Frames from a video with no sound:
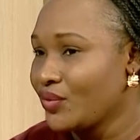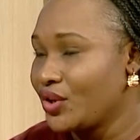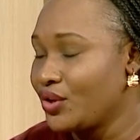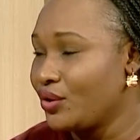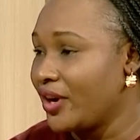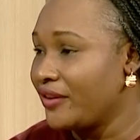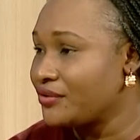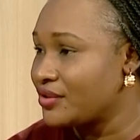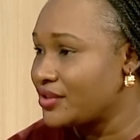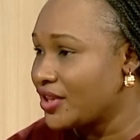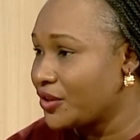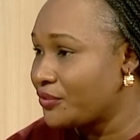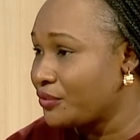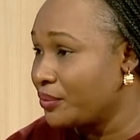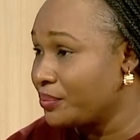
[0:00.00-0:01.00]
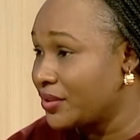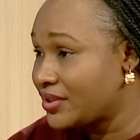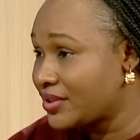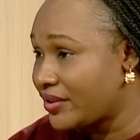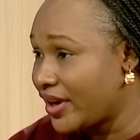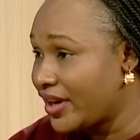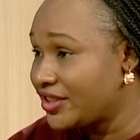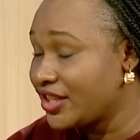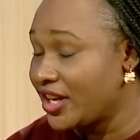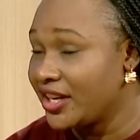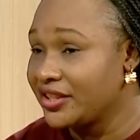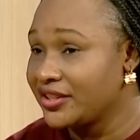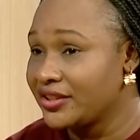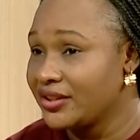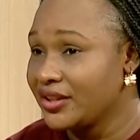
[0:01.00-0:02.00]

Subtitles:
You have to start from the scratch, and